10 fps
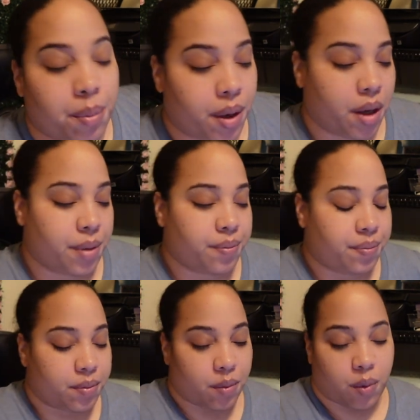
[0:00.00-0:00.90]
But
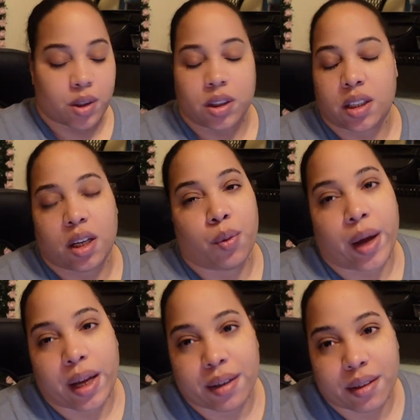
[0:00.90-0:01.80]
we're just gonna
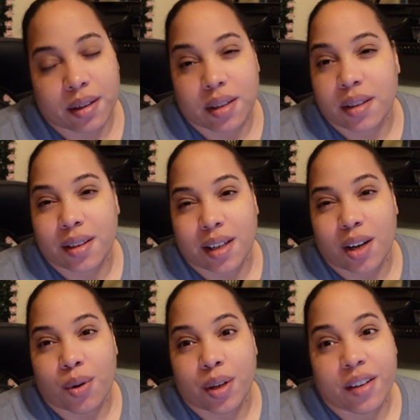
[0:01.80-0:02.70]
wait and
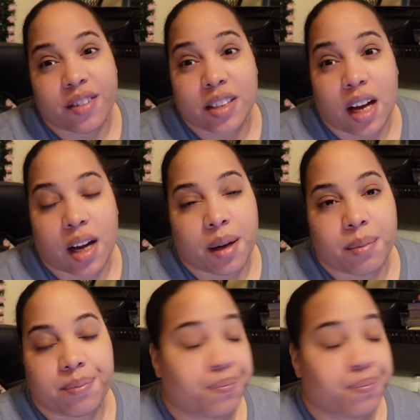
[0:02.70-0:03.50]
go a different time